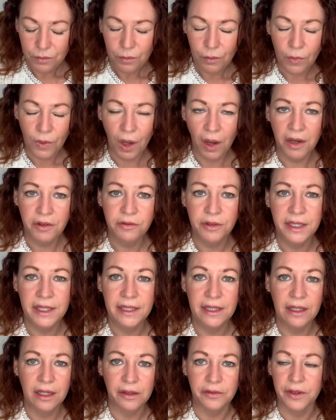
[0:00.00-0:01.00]
I really
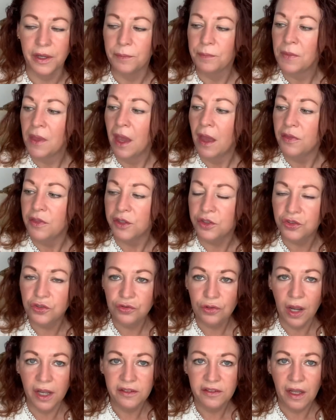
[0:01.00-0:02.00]
love it. The
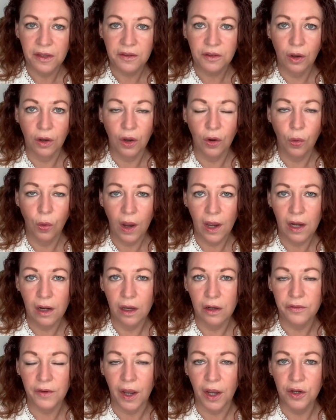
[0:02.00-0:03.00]
dry down's got quite a lot
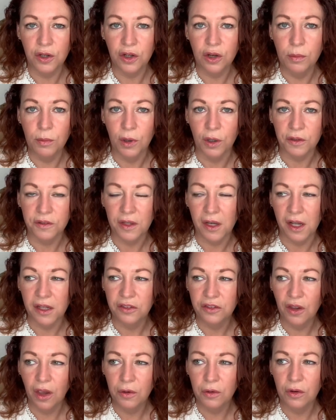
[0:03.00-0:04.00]
of oak moss and I
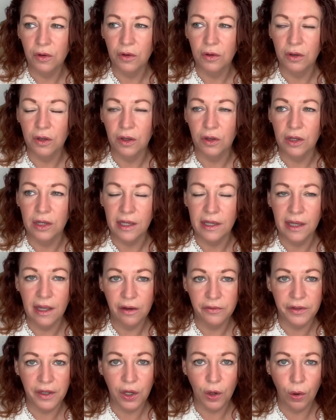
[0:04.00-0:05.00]
don't love
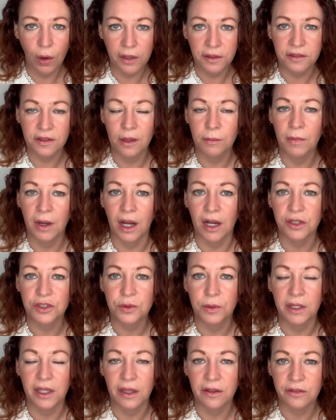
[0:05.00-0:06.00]
it quite so much
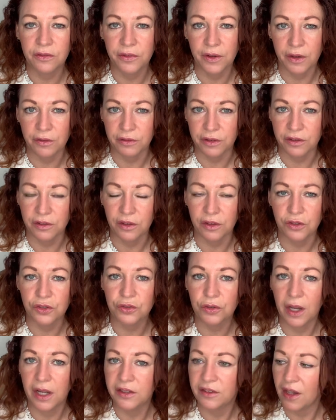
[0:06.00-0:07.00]
when it gets further into the
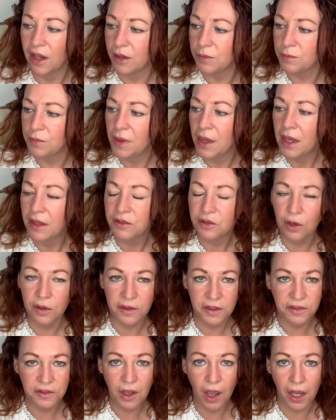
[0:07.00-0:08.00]
dry down. It's got
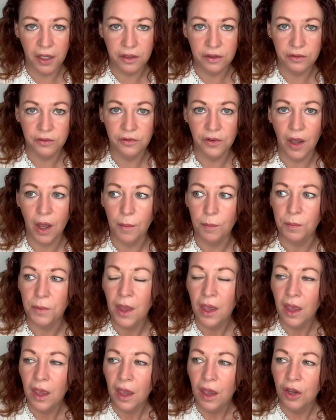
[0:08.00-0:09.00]
this kind of um,
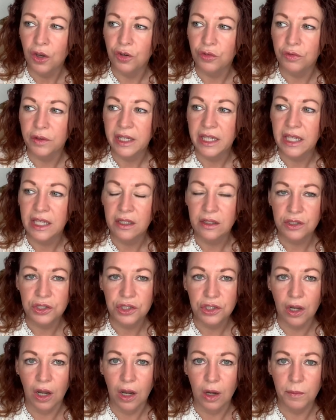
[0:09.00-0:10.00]
green,
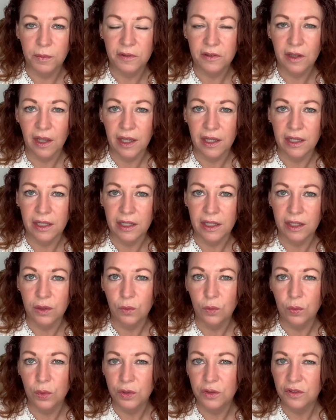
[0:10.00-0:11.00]
sharp, slightly
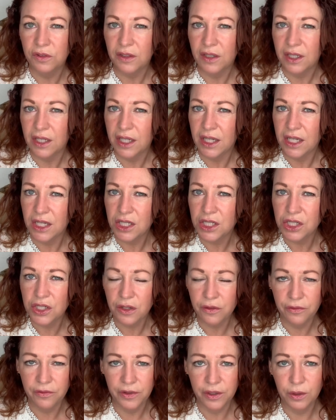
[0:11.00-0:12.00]
woody-ish
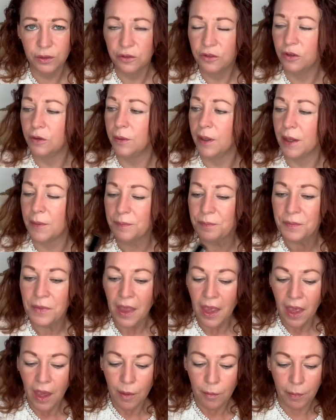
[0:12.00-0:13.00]
feel to it
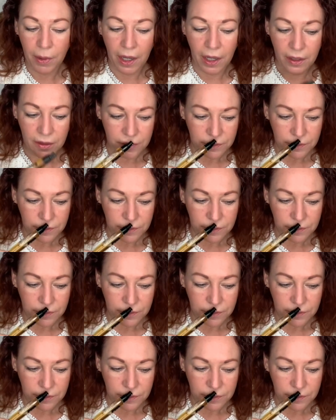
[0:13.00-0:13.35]
but